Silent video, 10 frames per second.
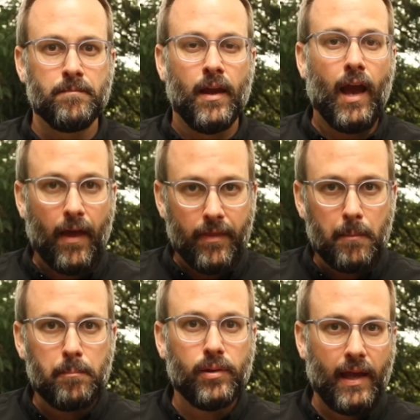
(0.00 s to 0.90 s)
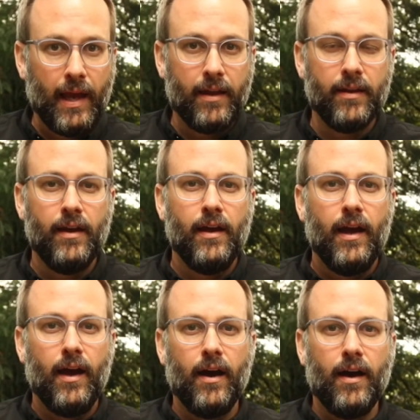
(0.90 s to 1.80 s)
And then plan
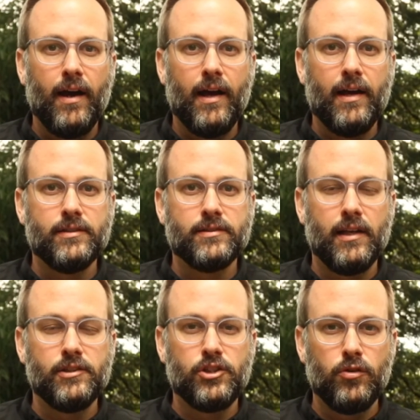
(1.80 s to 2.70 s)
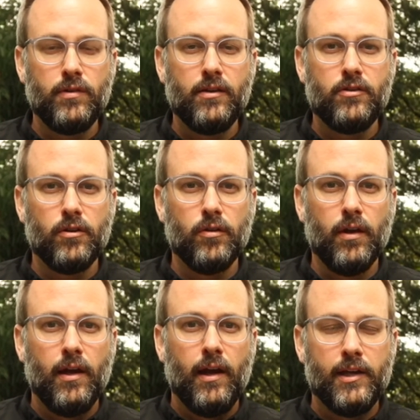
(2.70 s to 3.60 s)
as you need to
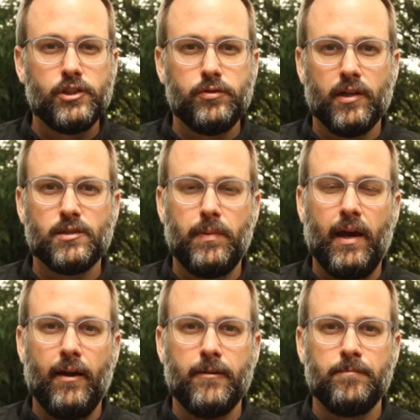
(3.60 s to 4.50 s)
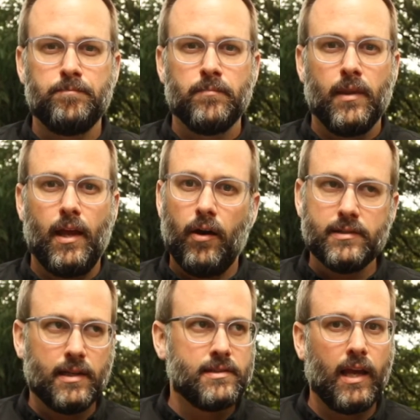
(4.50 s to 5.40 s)
as you expand. Now, as
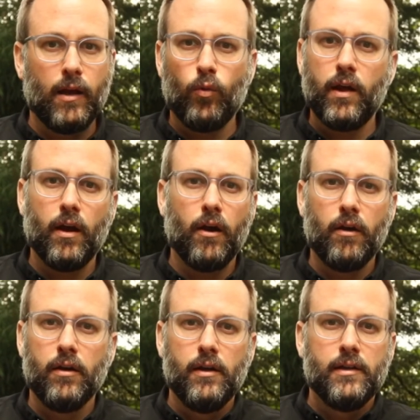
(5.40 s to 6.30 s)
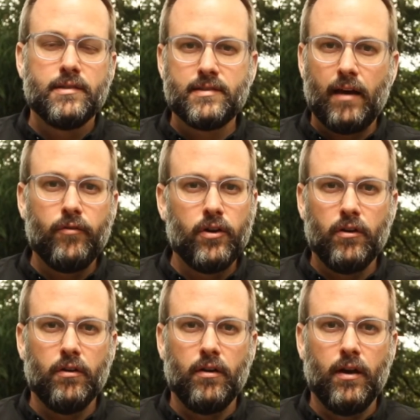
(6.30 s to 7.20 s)
I say, we are 7
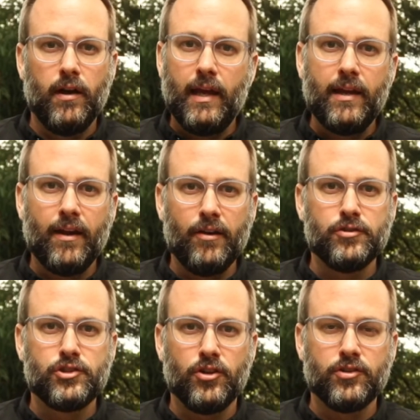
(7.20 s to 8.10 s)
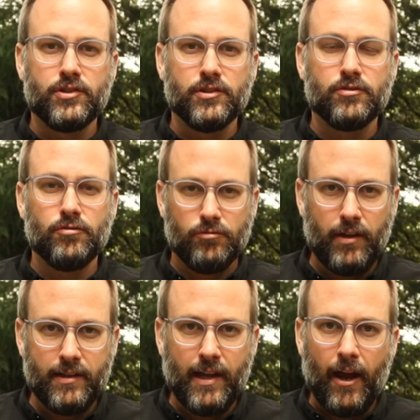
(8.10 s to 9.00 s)
or 8 house churches
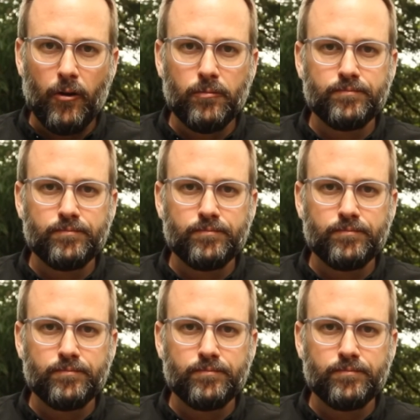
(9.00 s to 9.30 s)
right now.